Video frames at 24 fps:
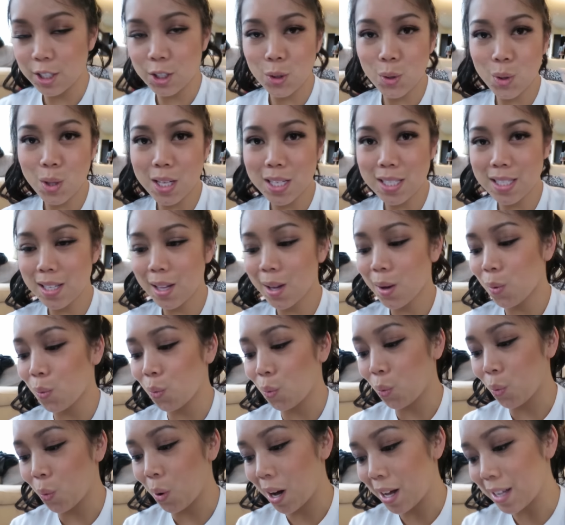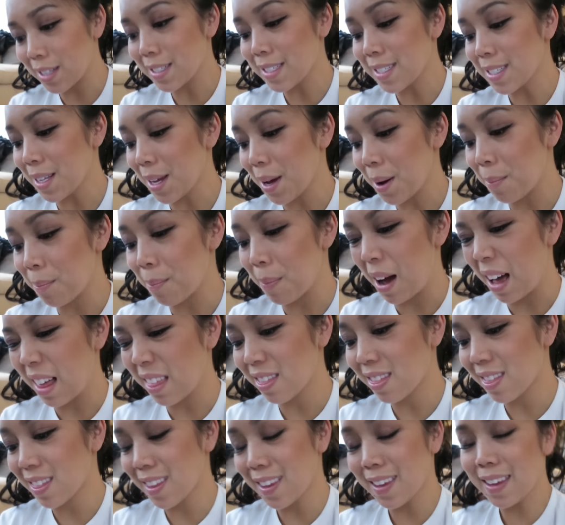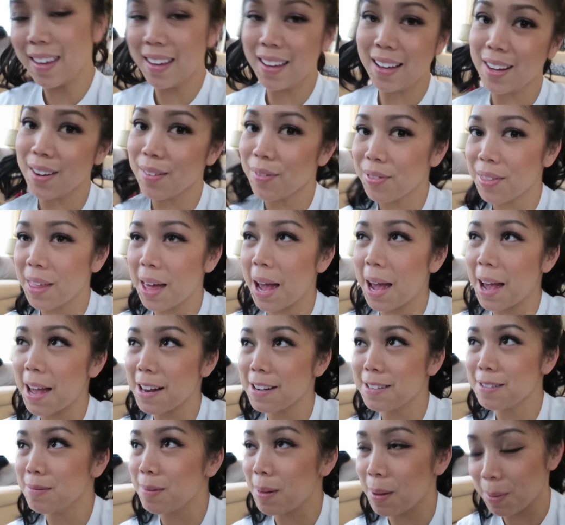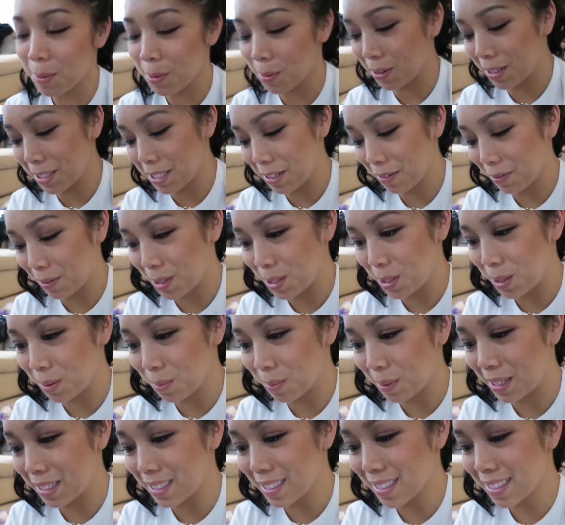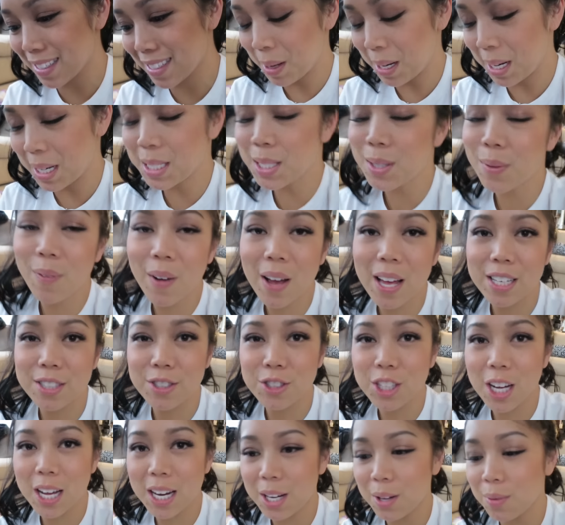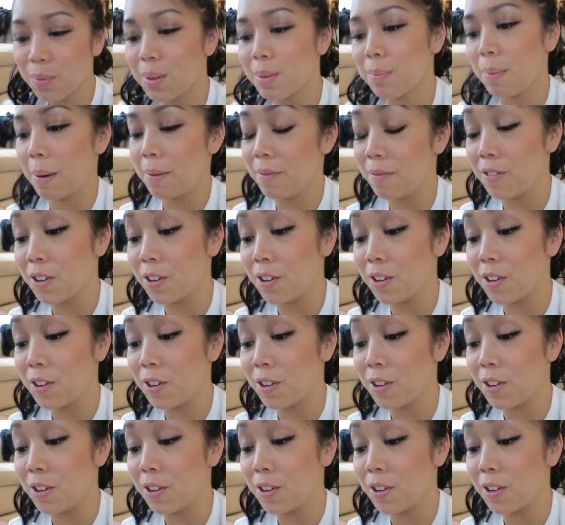I do these like once a month if that, maybe once every two months. But it's fun chatting with my